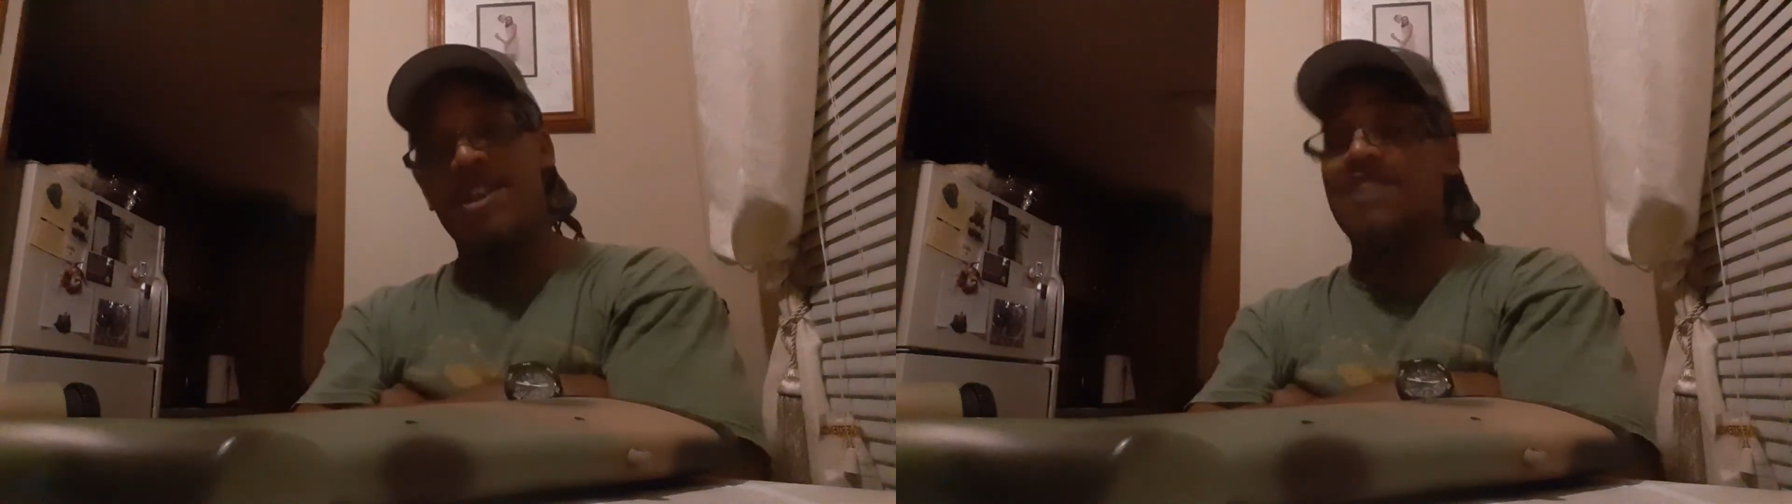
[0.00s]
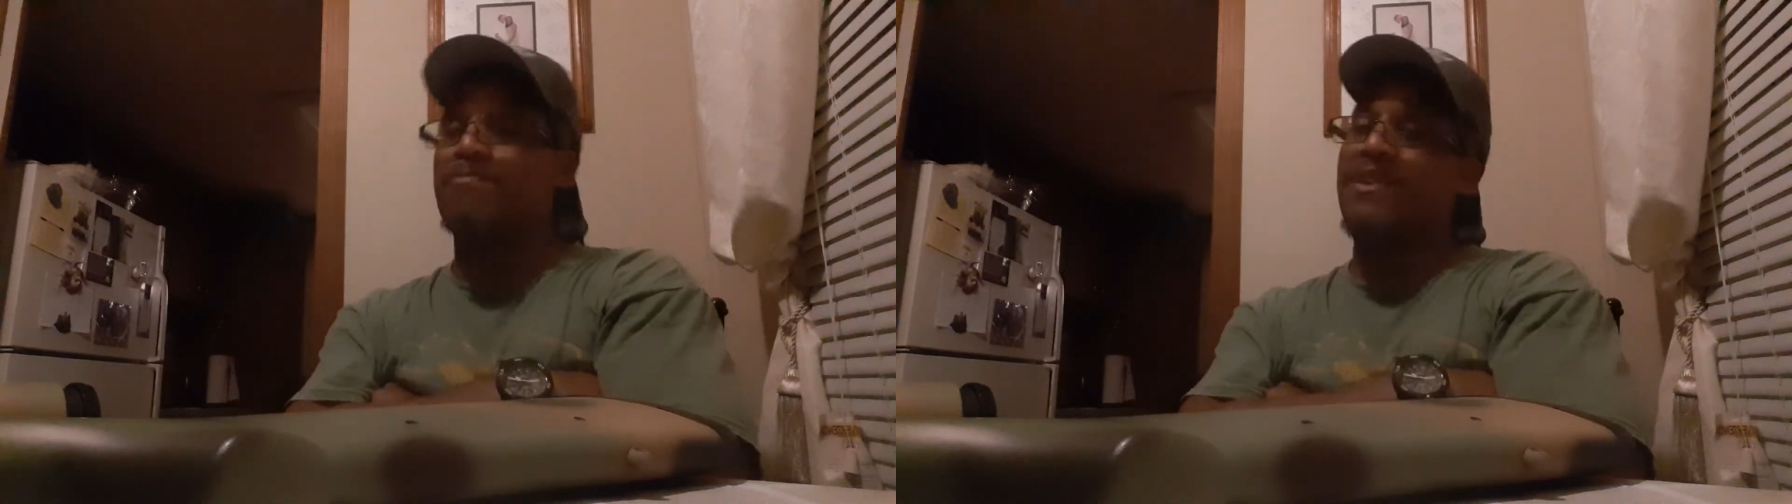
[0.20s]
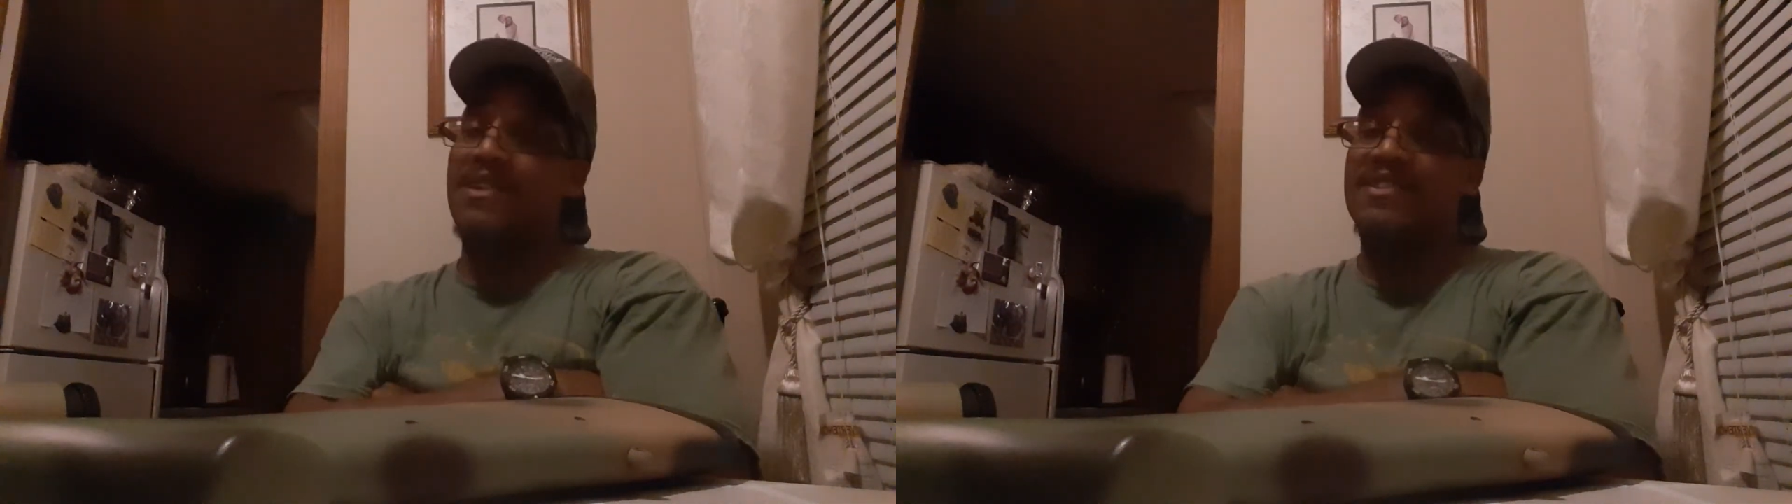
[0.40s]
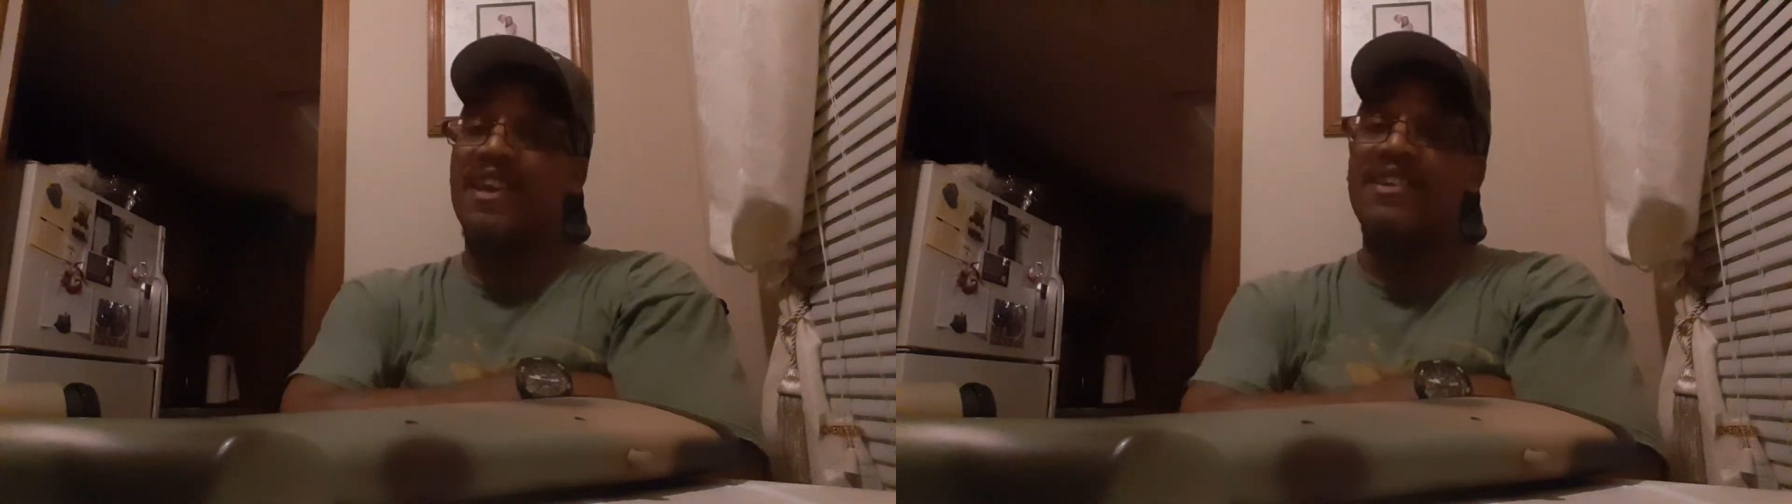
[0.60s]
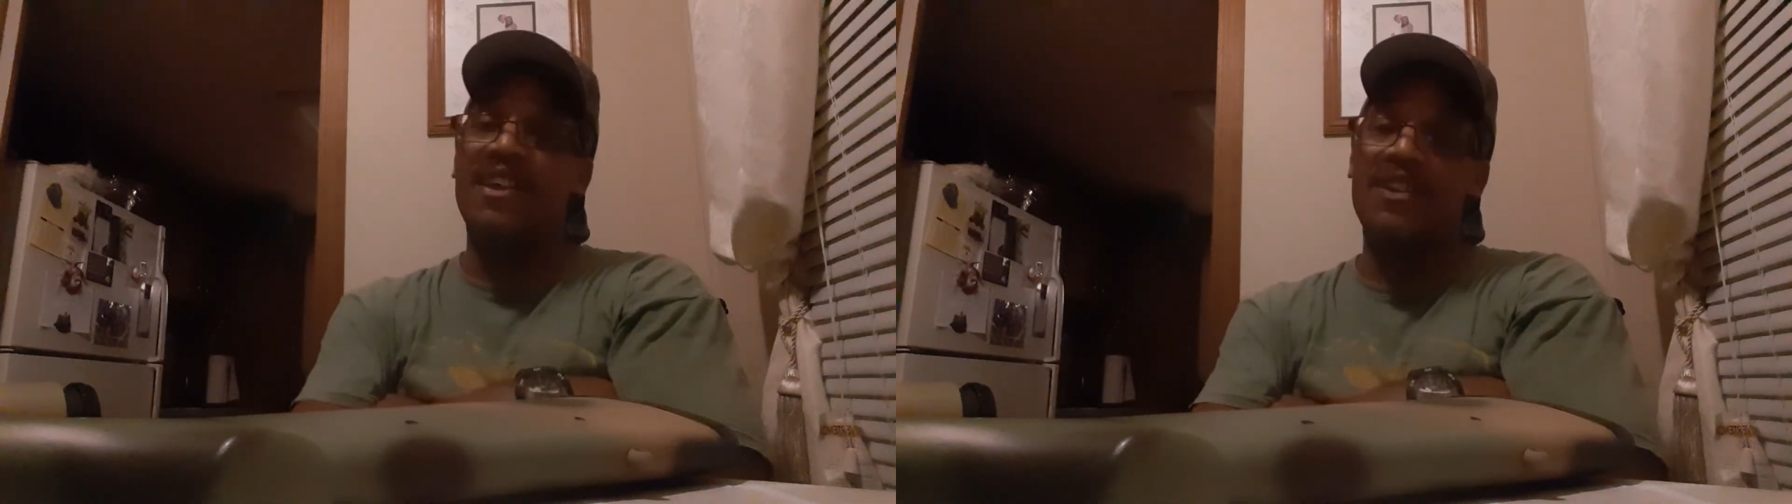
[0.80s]
That's because I
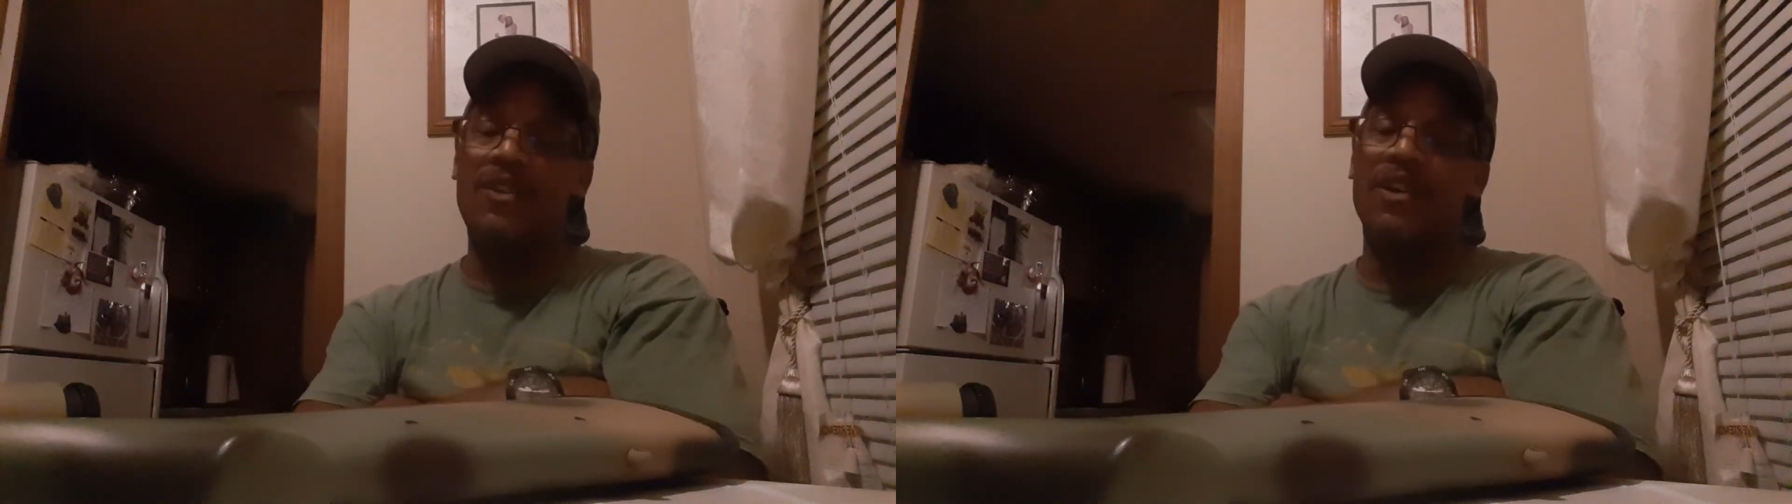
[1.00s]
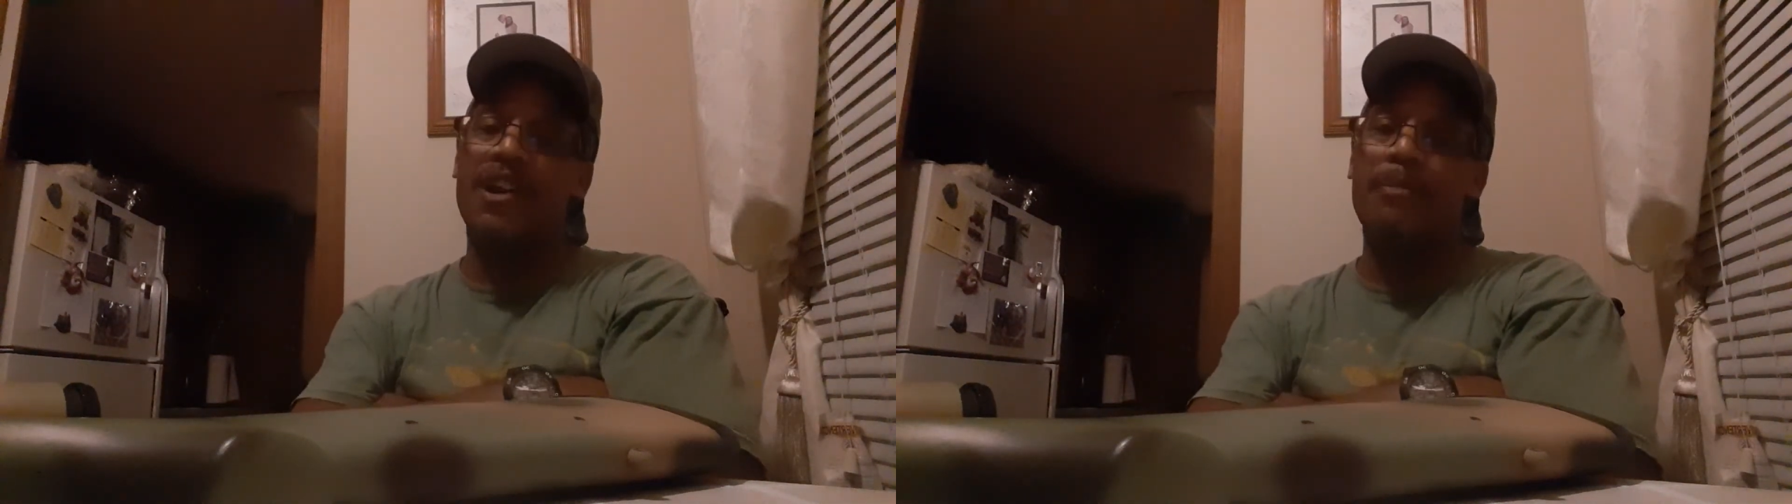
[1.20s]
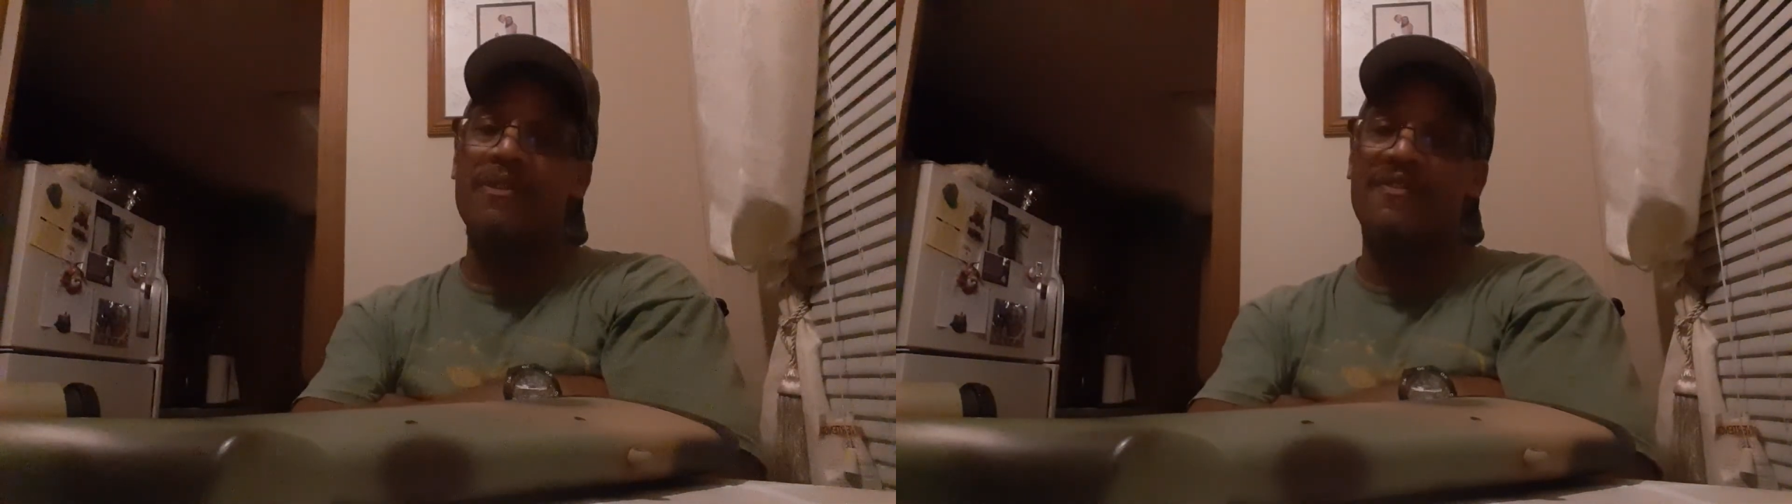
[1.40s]
did a little carbon